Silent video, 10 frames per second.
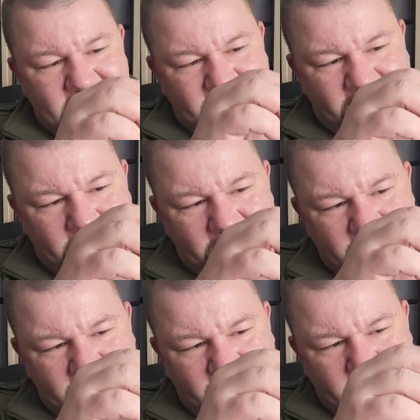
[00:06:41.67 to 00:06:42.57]
from
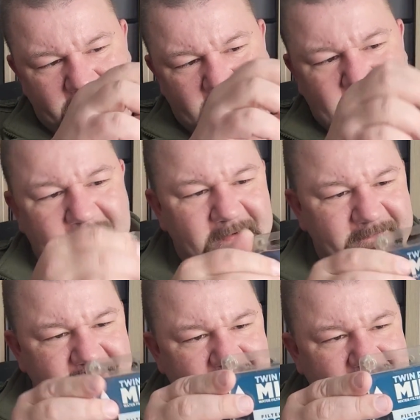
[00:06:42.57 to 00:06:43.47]
the color
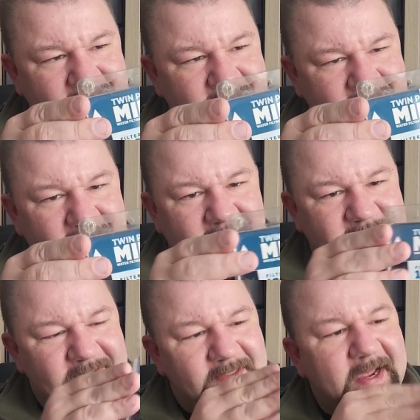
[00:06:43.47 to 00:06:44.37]
of that. Yeah,
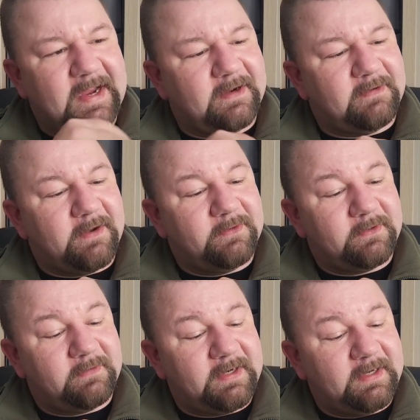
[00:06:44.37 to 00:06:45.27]
it's lying around
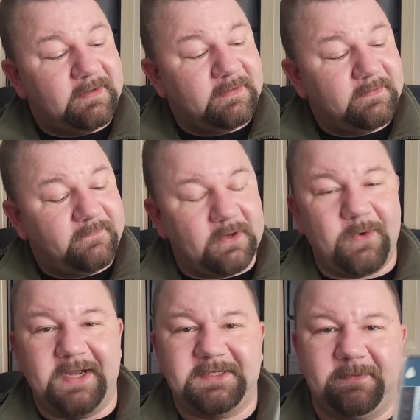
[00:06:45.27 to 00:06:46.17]
already for
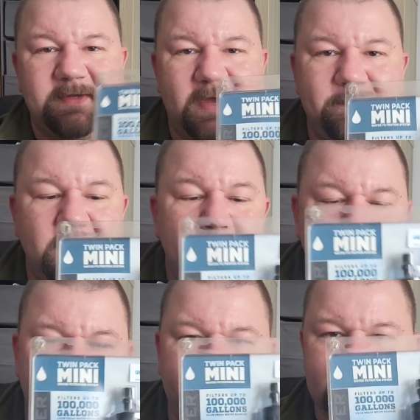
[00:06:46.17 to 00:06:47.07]
quite some time,
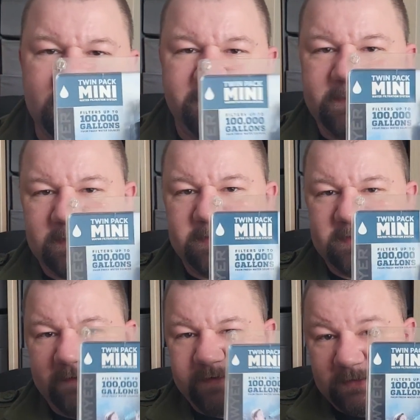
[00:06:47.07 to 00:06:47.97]
but this filter is
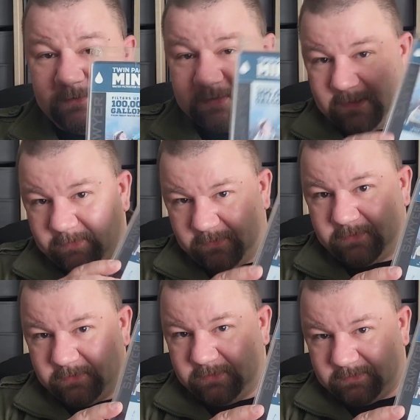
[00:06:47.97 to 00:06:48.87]
never used. I'm going
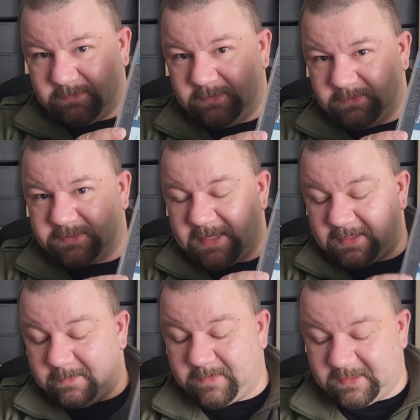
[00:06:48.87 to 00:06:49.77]
to use
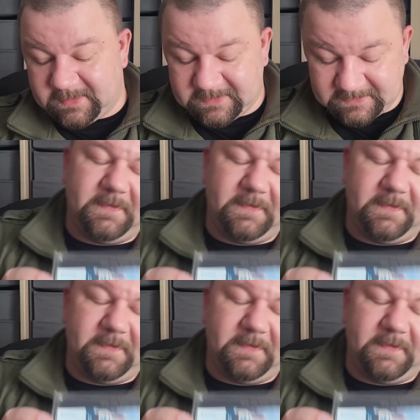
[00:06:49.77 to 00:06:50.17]
that in my test.